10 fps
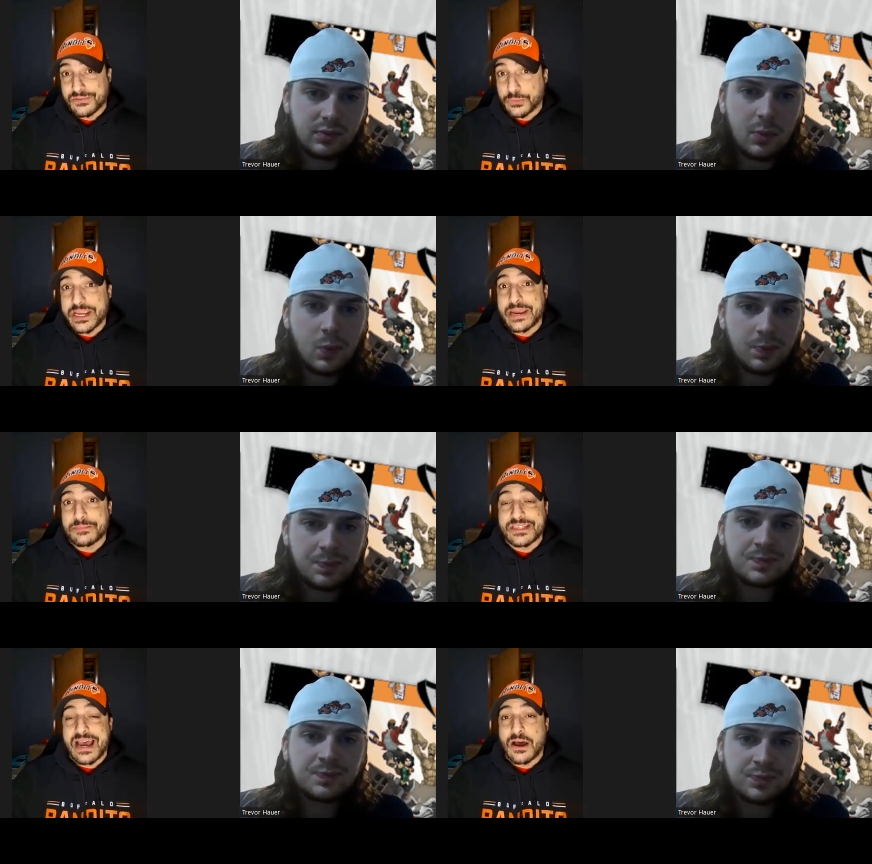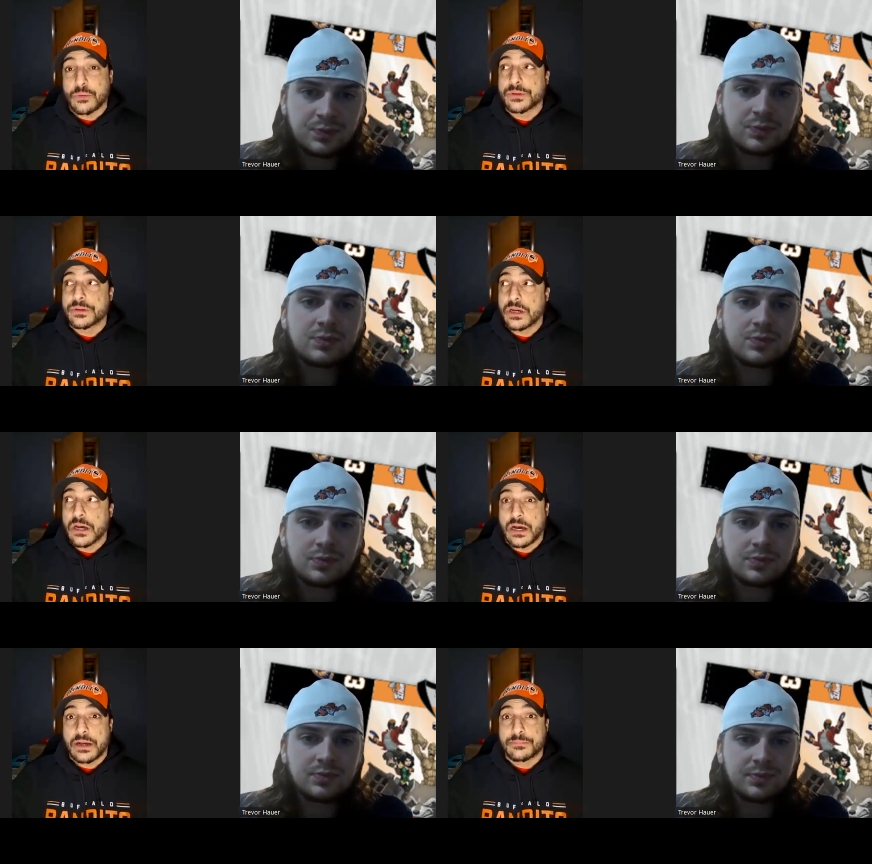Speaker 1: three games down,
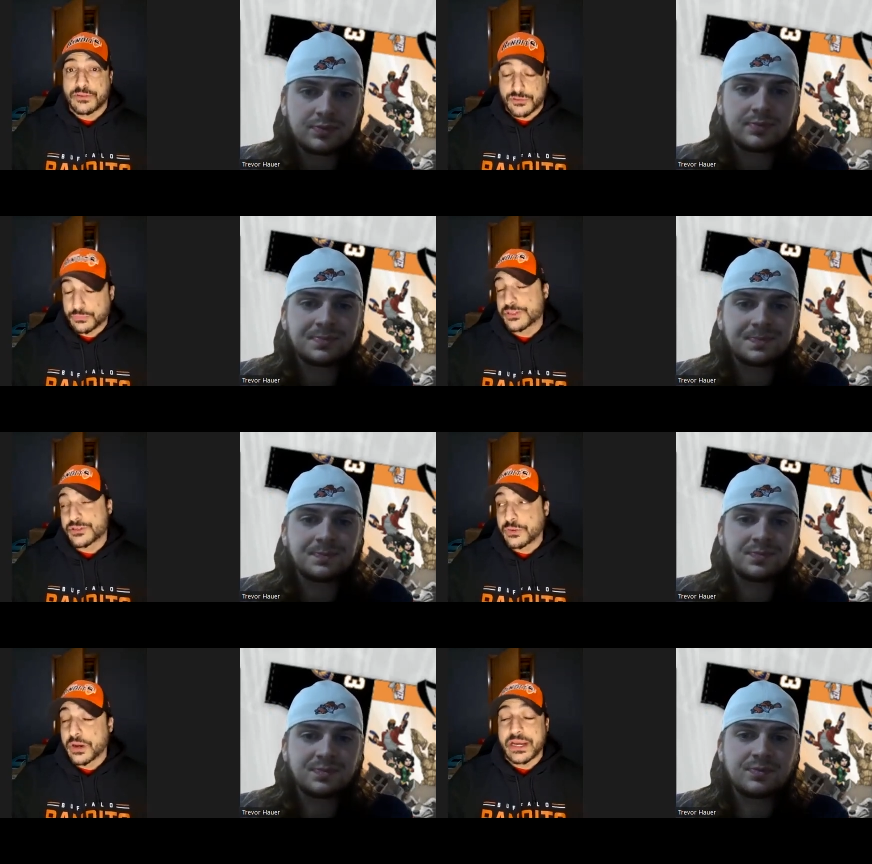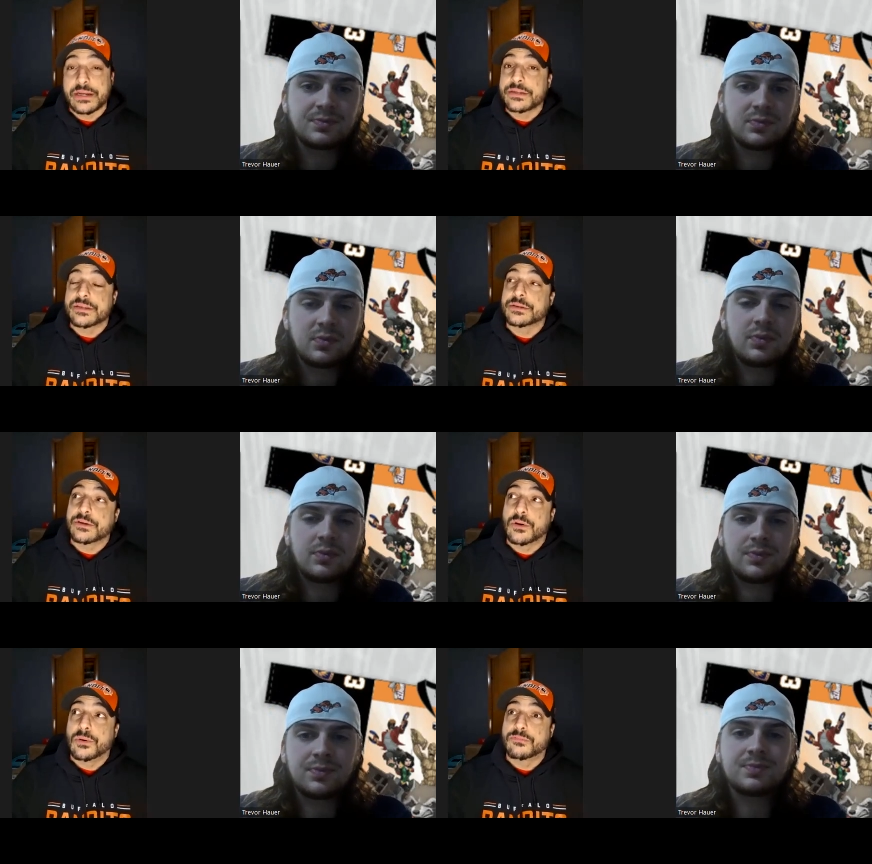um, three straight to
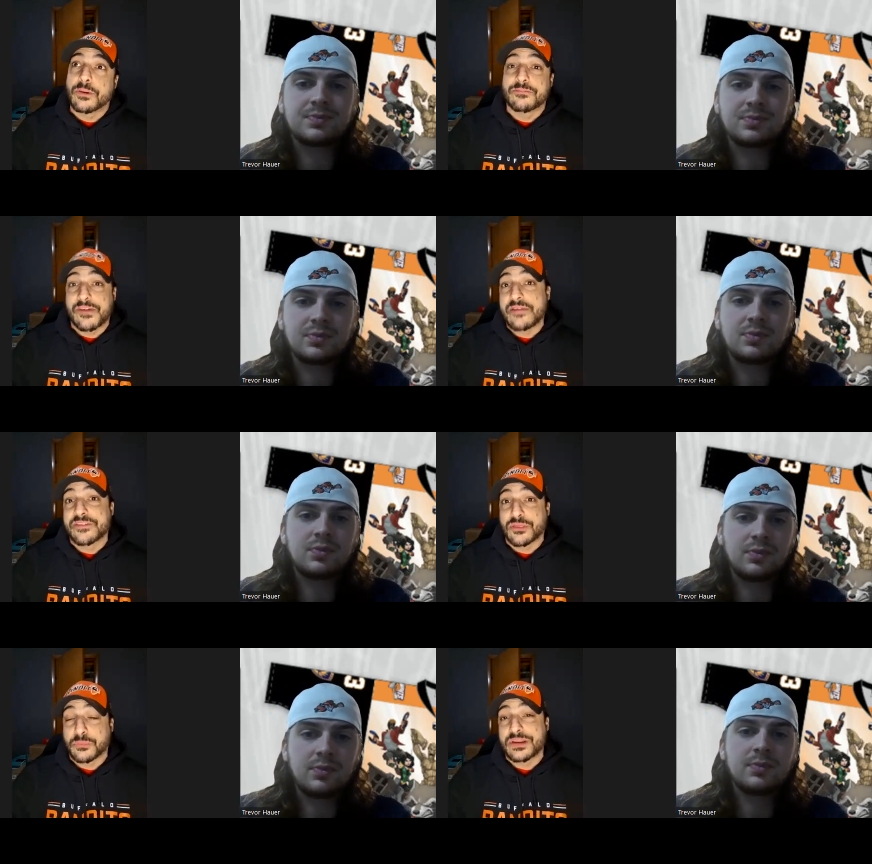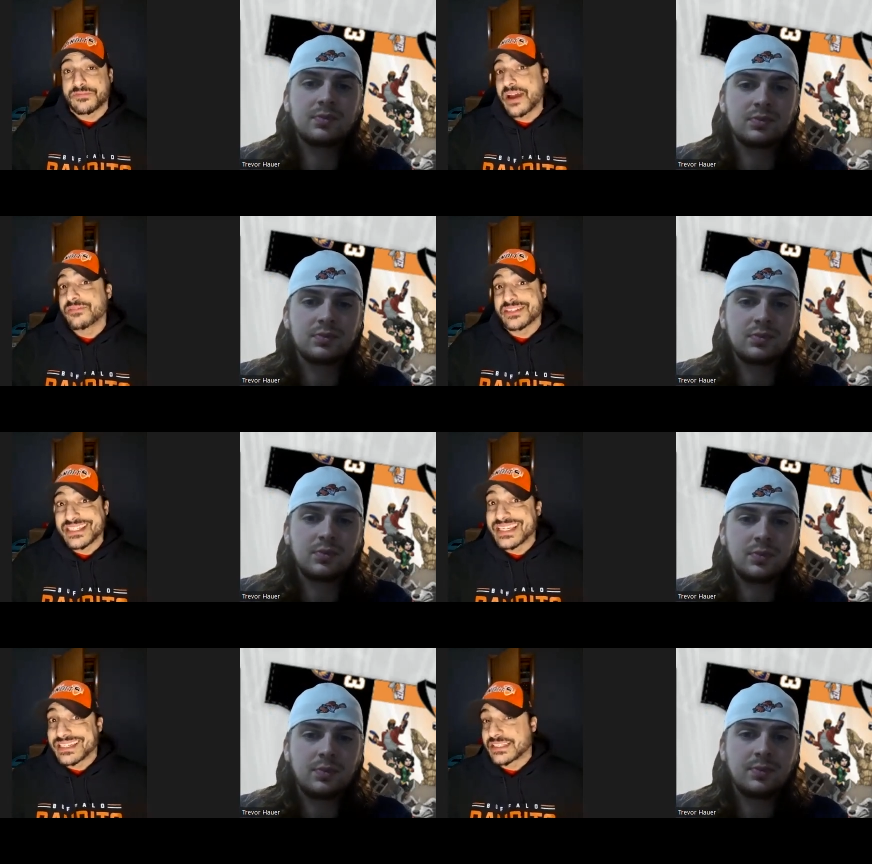go from five and three to five and
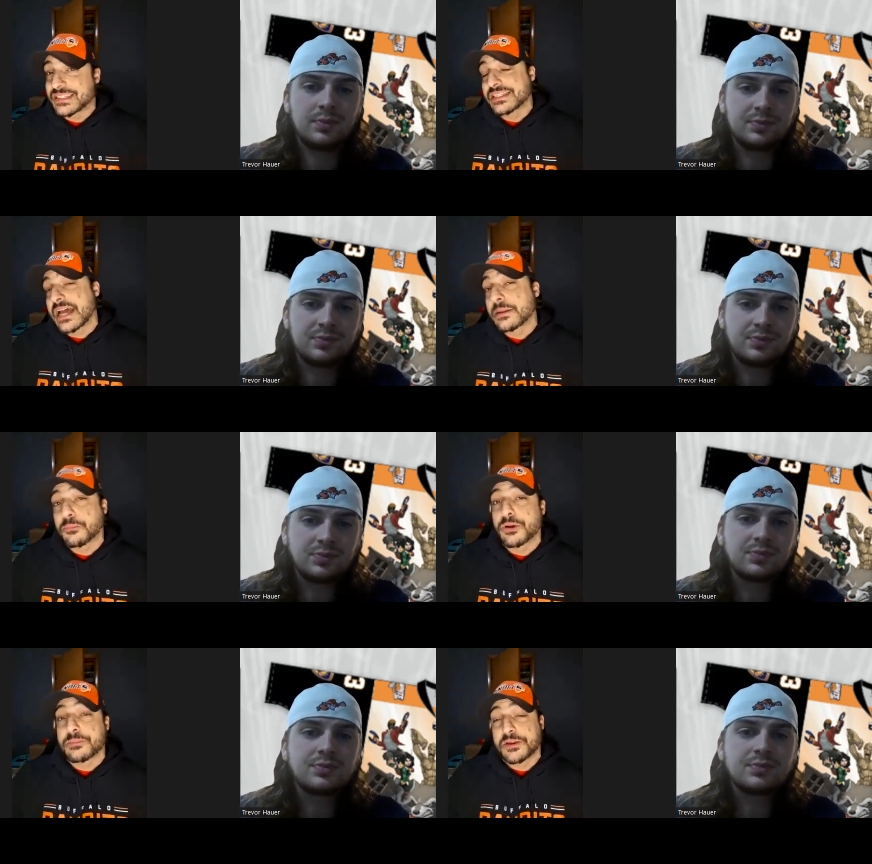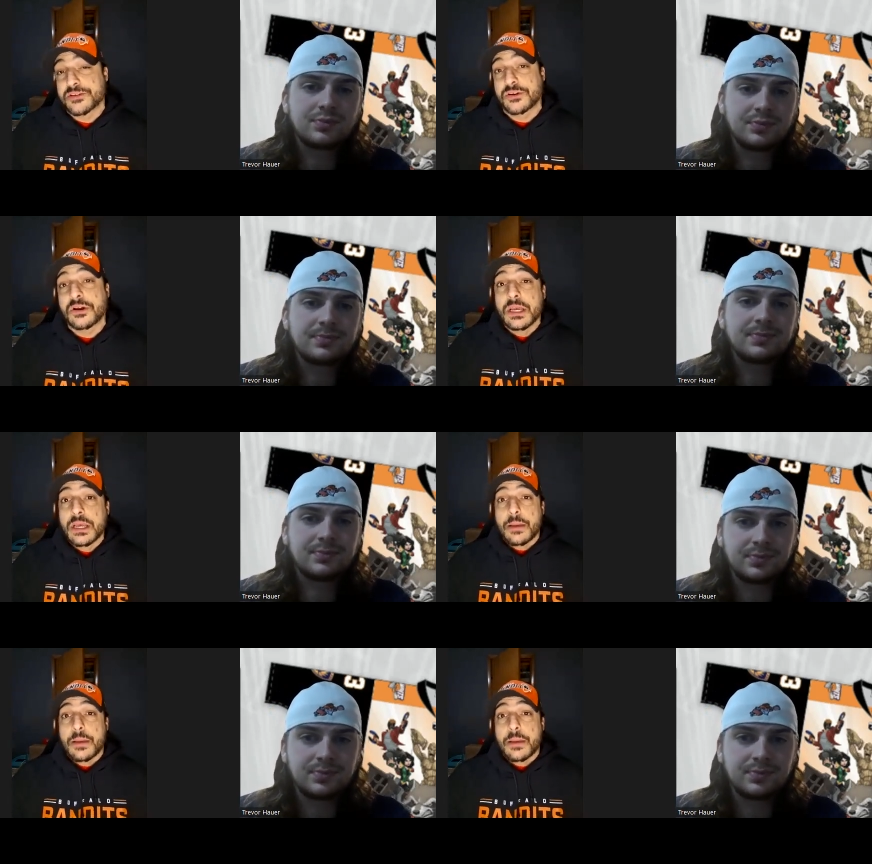six is not a pretty picture.